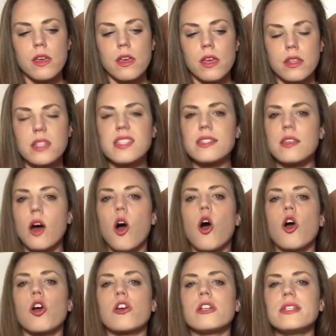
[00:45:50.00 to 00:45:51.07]
And this is the
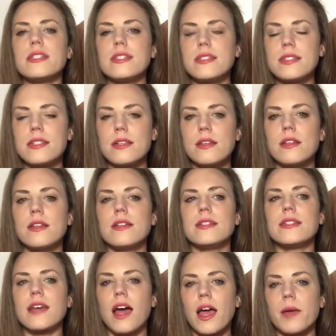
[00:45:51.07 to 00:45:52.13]
hardest
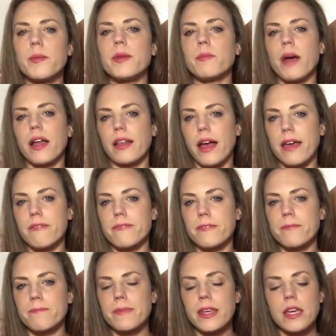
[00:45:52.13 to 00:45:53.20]
time in my life.
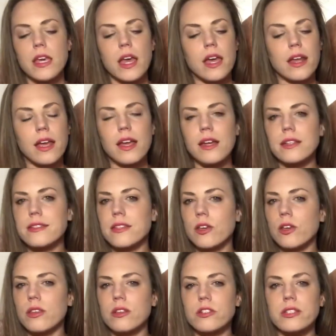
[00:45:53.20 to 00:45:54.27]
And I got to tell
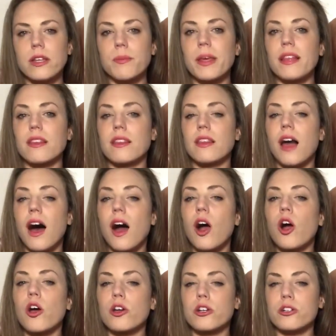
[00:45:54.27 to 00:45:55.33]
you, there's going to be a lot
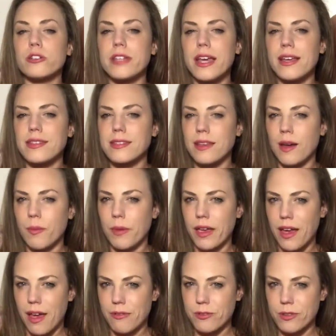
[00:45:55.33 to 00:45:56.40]
harder days
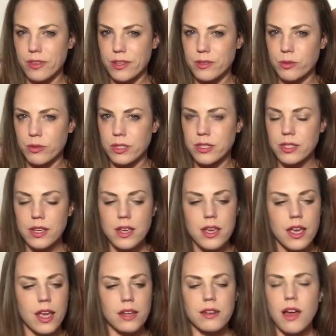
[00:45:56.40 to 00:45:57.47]
coming after these ones.
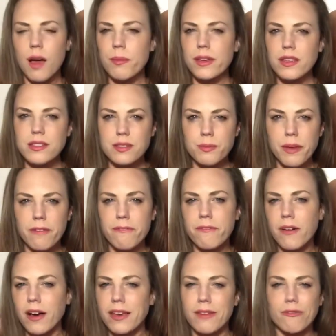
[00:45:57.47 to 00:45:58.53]
And not because of my
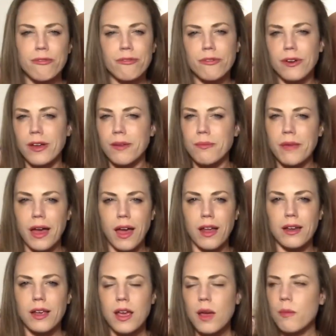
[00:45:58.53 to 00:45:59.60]
fucking foot,
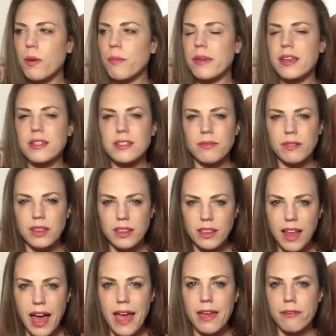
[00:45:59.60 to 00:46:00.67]
man, but because of
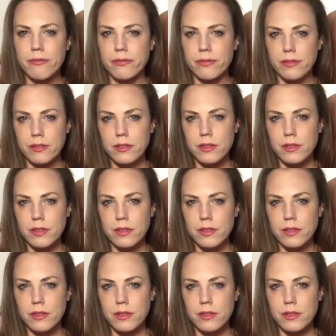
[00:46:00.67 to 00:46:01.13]
life.